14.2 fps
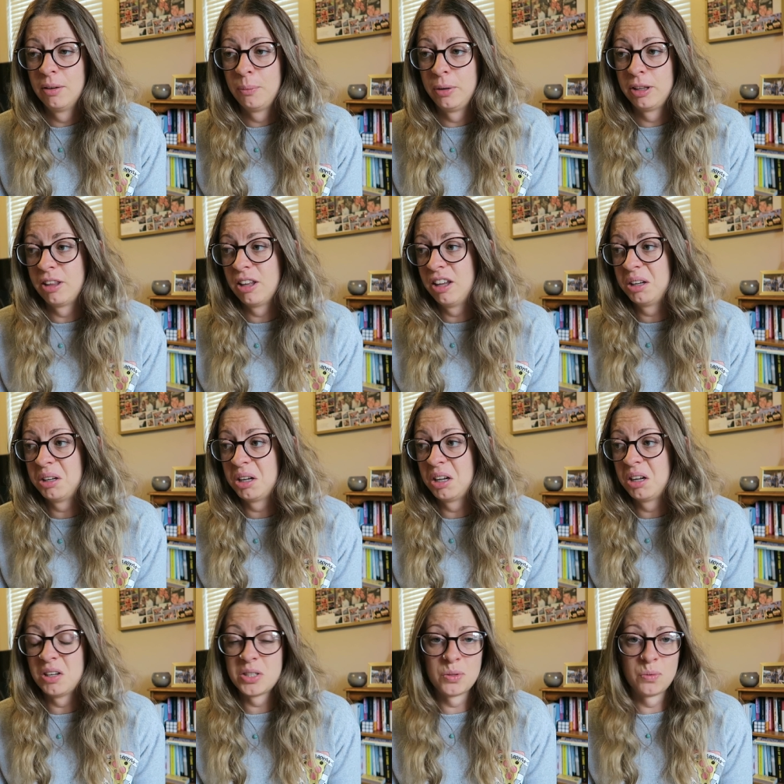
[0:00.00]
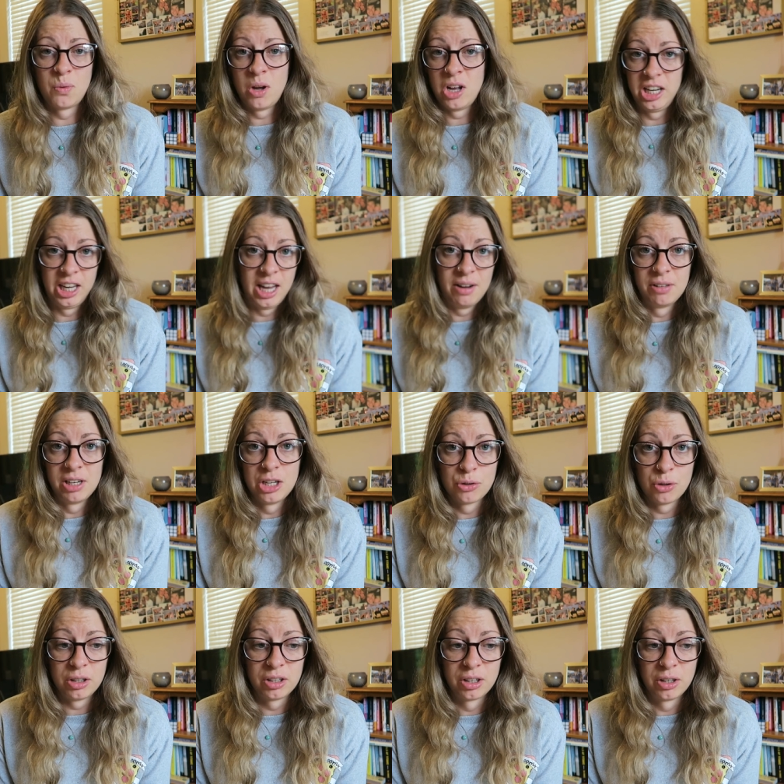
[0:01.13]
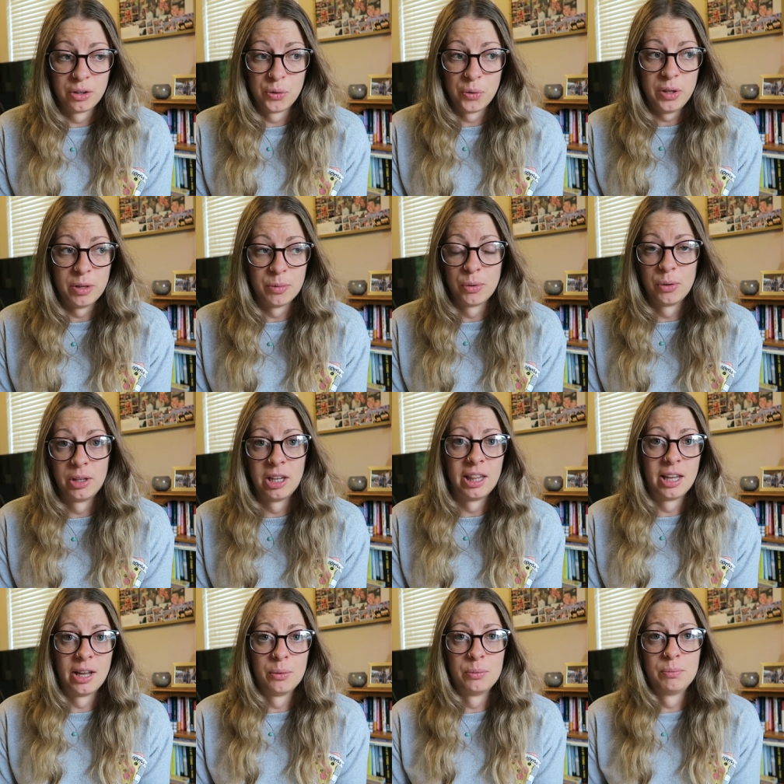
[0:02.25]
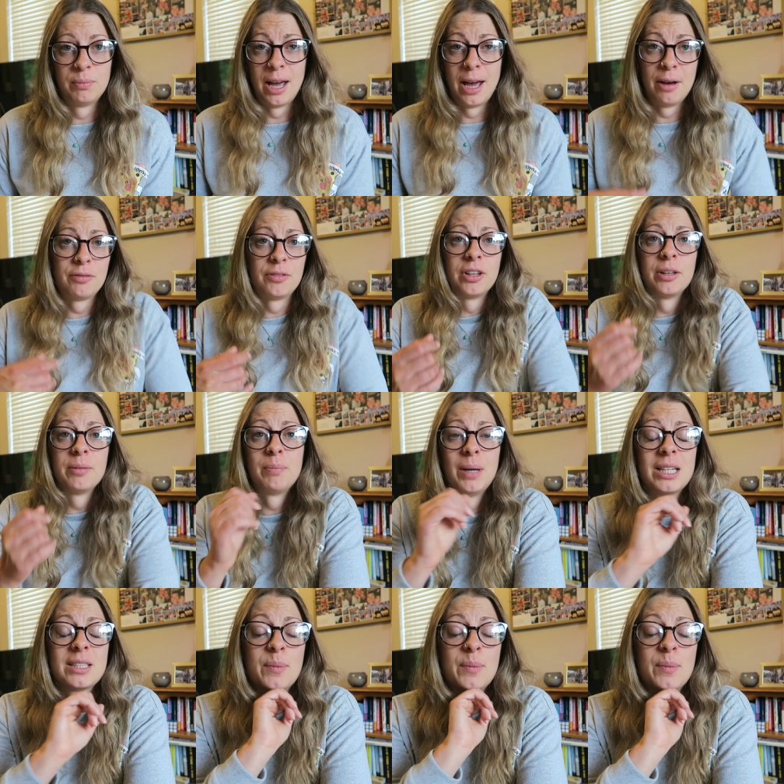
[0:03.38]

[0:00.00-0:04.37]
with like a glass of wine and get really drunk and annoy them all, and then they'll have to pick